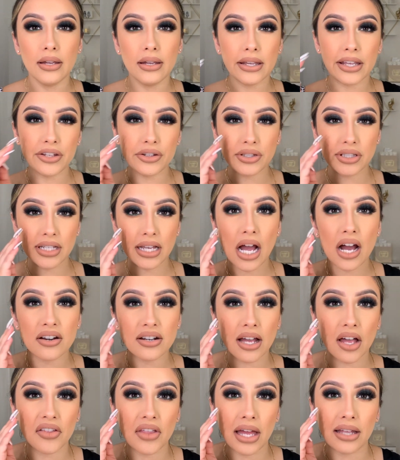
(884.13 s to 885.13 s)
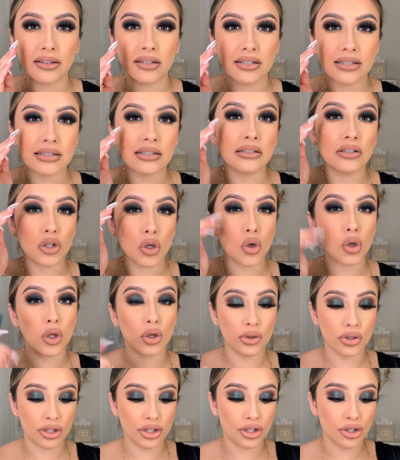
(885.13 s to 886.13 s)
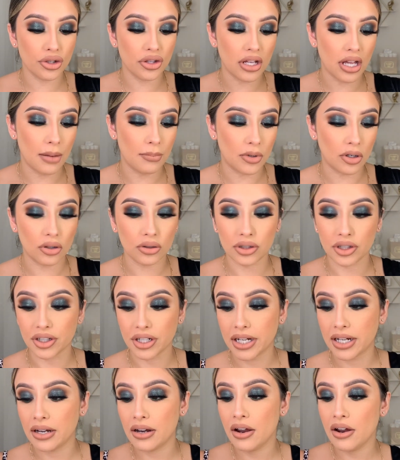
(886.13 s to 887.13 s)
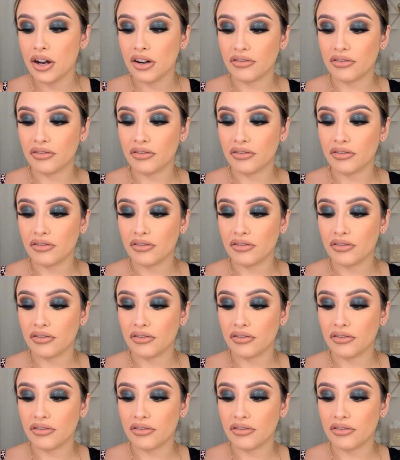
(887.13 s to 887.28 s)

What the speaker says: And you see how now that looks a little closer to the emerald green